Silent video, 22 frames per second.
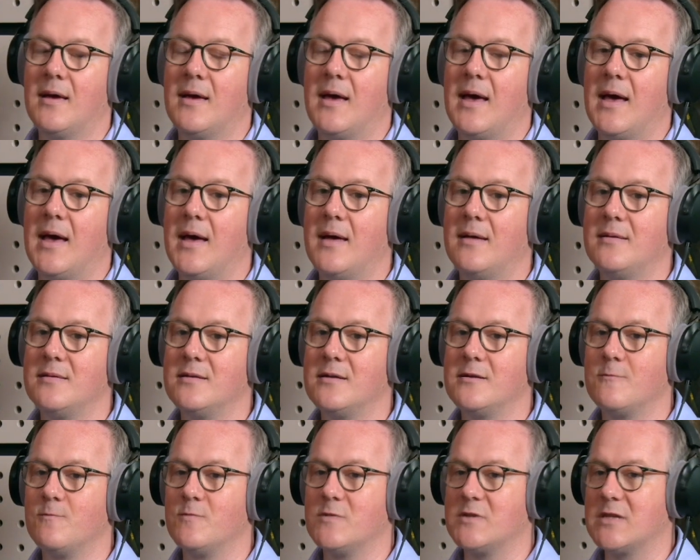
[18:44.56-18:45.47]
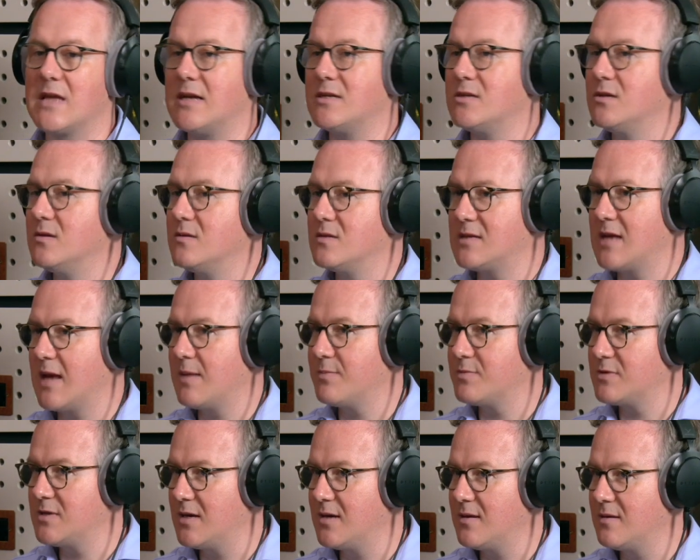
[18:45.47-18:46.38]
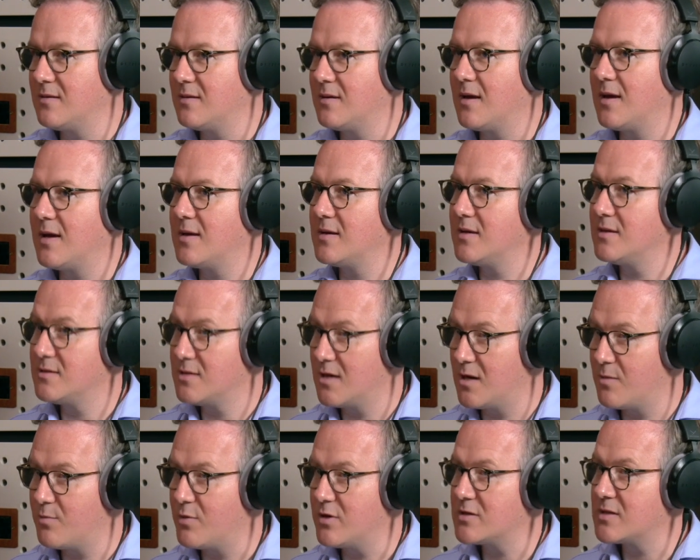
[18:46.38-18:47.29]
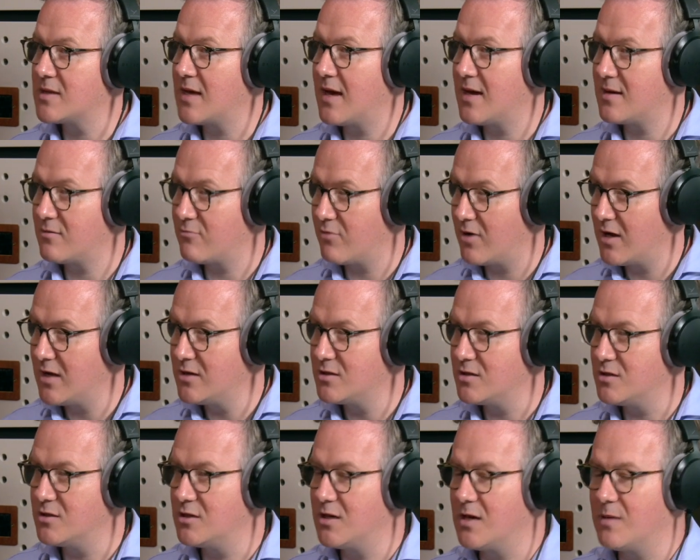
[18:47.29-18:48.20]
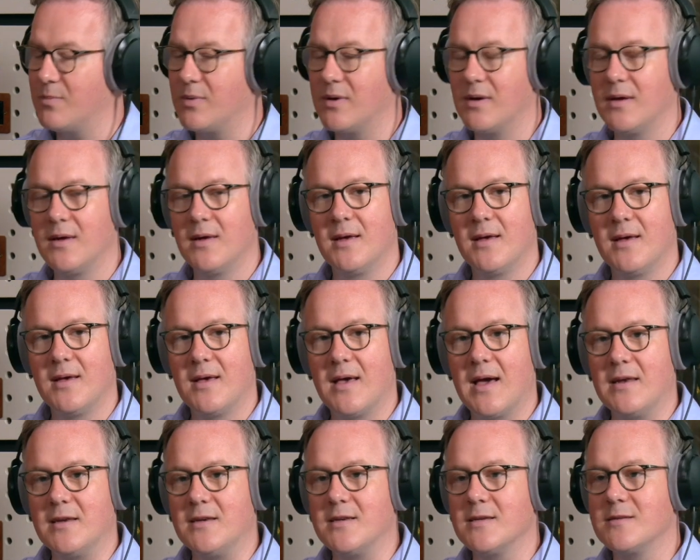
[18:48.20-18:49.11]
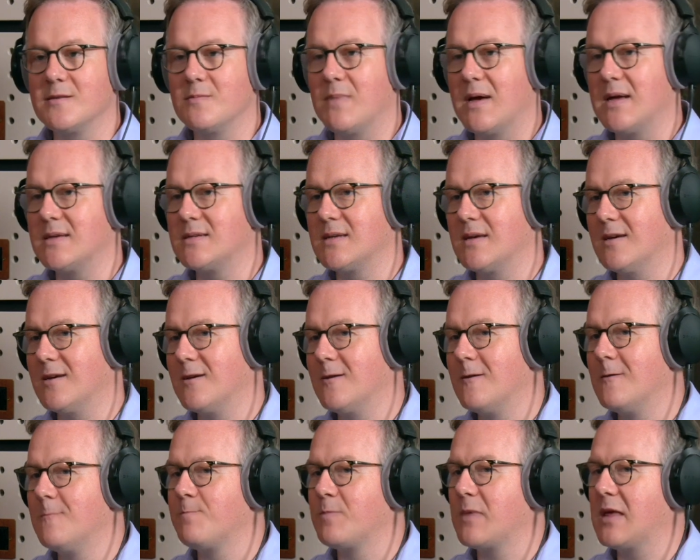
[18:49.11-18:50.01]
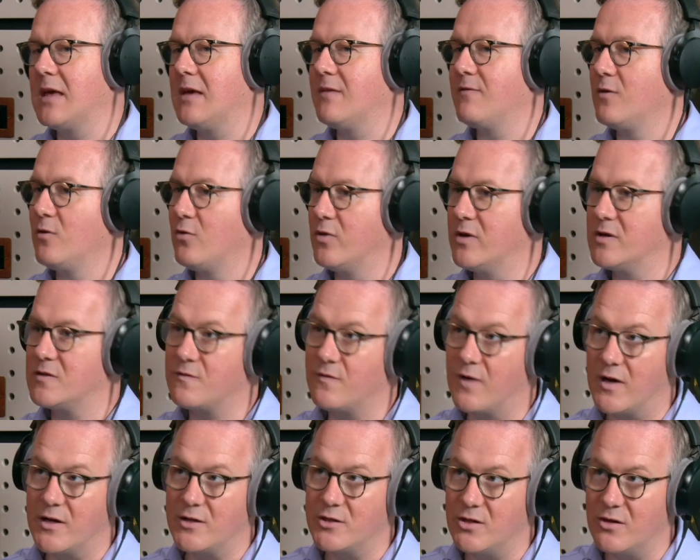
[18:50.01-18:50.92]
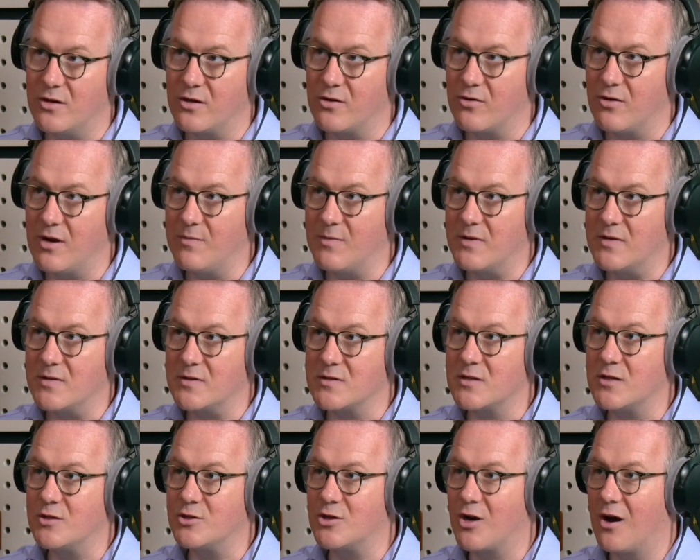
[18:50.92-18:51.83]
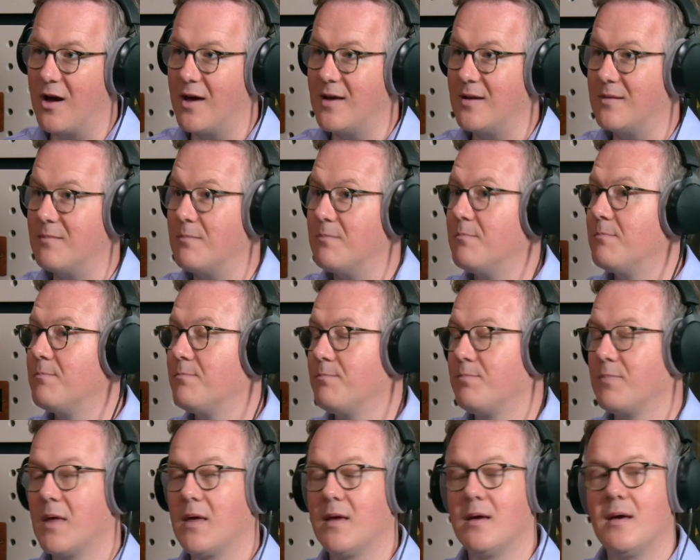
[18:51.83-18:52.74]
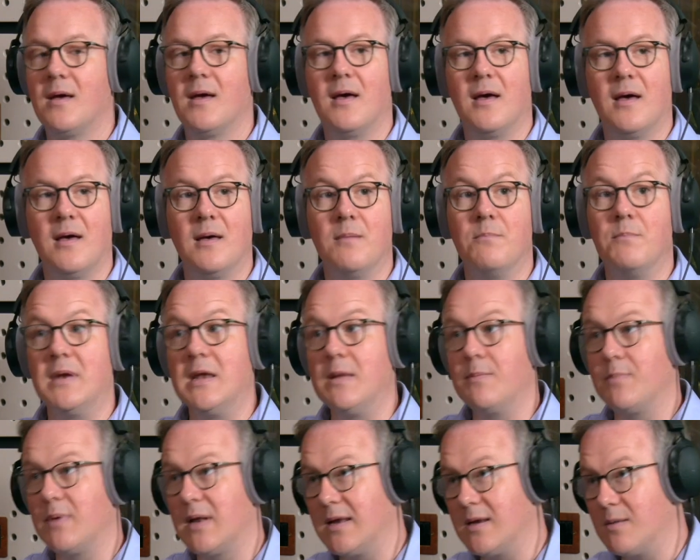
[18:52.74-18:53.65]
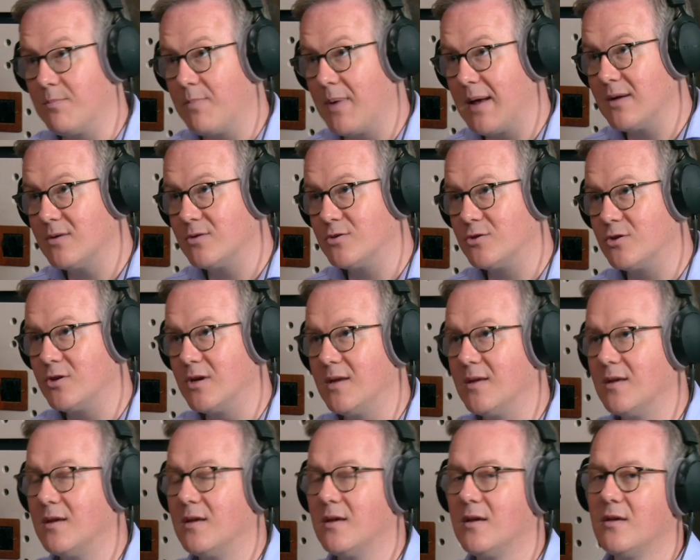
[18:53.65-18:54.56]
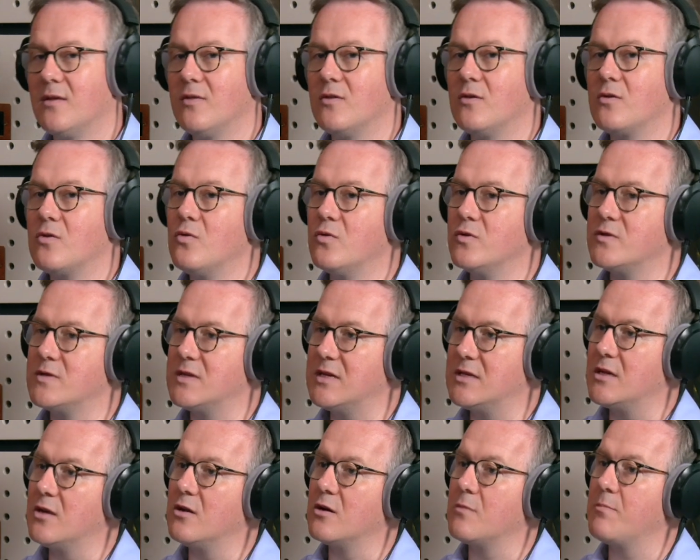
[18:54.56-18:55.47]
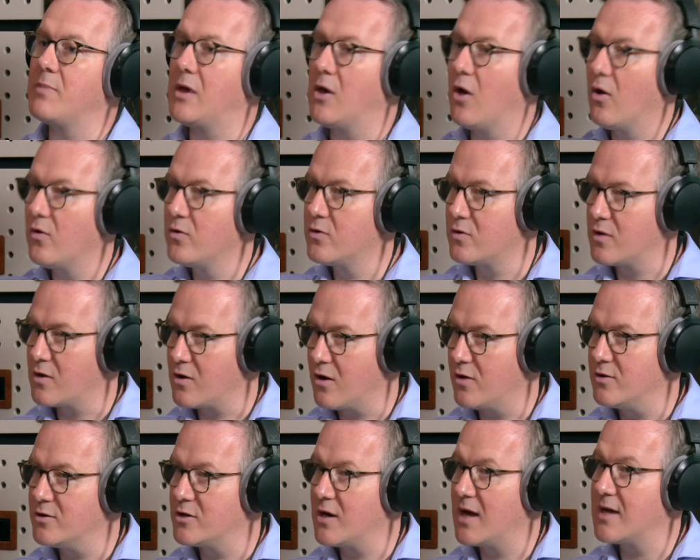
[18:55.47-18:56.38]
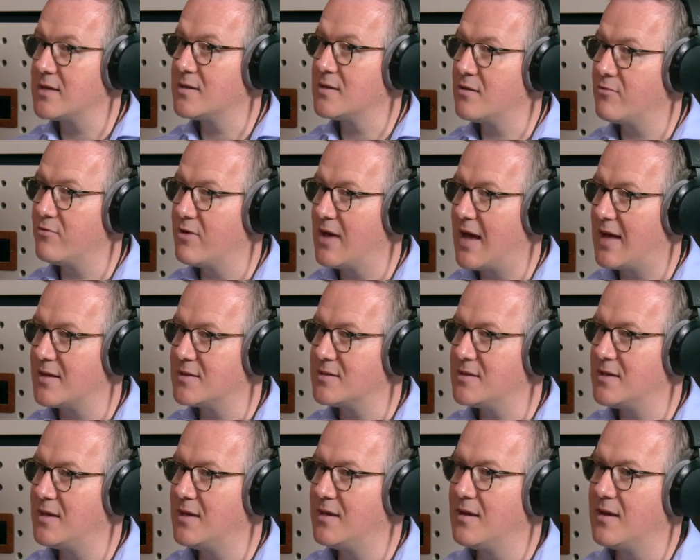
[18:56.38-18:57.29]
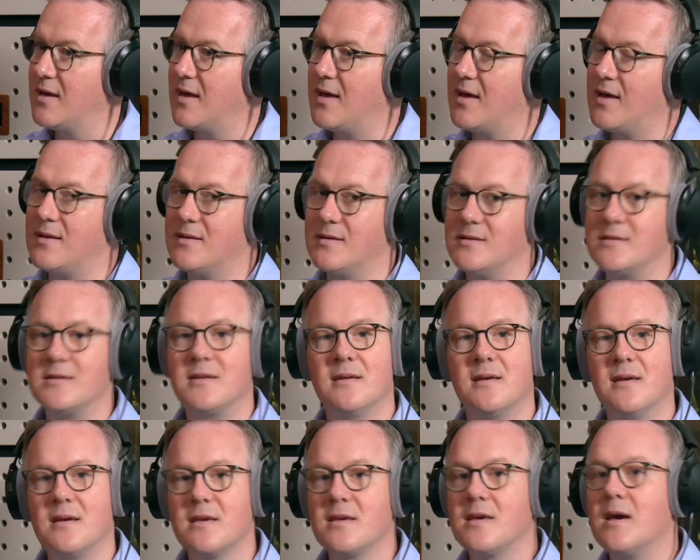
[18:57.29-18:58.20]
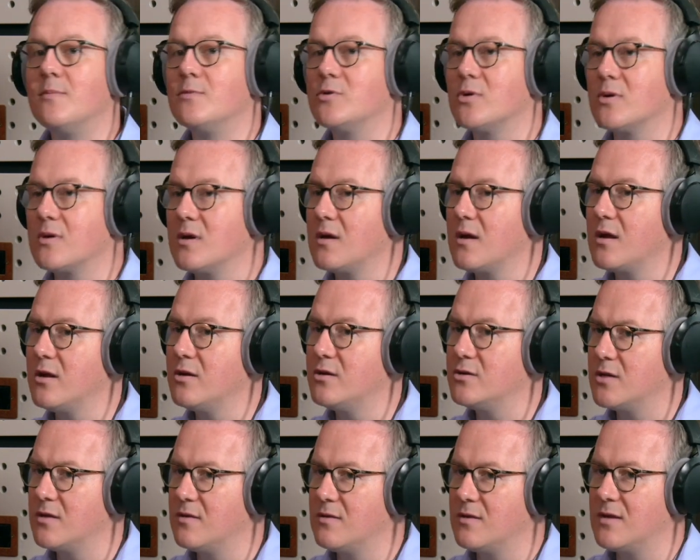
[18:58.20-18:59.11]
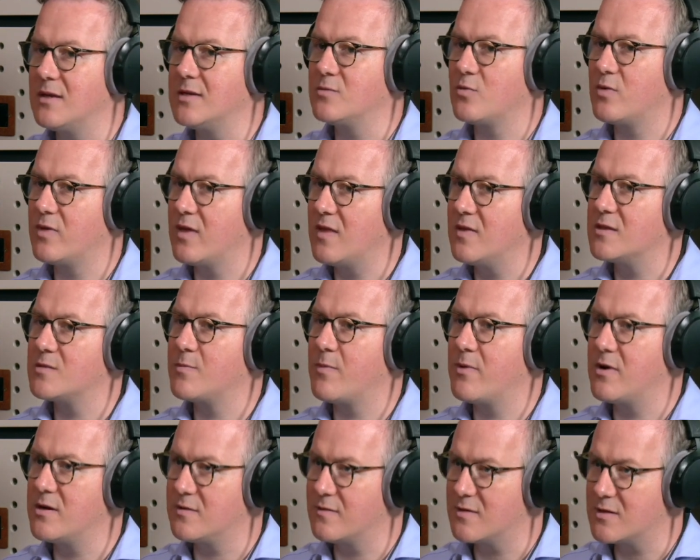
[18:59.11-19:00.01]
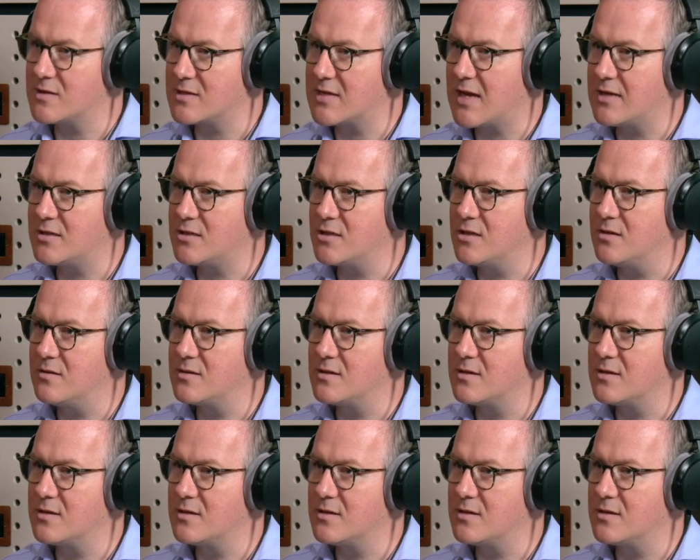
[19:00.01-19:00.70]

And statute steps in and interprets that relationship. And it doesn't matter if lawyers fine-tune agreements to try and manipulate a boundary. The courts need to look beyond the contract at the reality and come to a conclusion that is within the spirit of the statute.